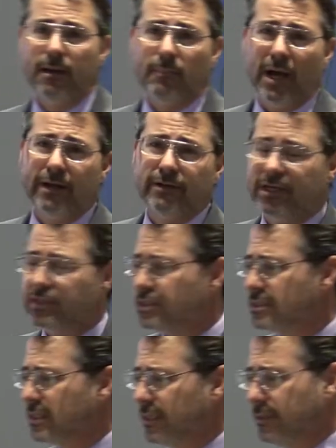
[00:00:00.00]
by our
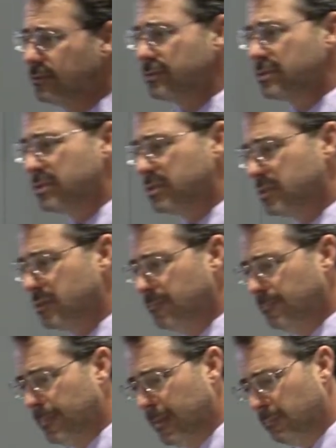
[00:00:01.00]
nation's leaders.
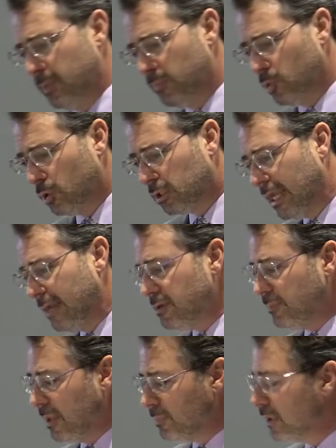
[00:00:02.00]
People who claim
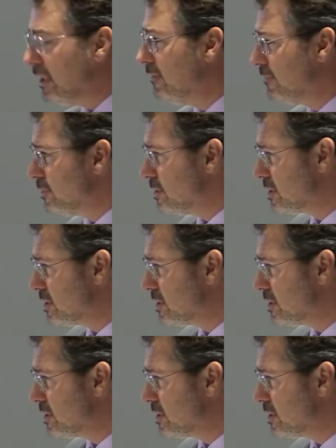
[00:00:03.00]
to be believers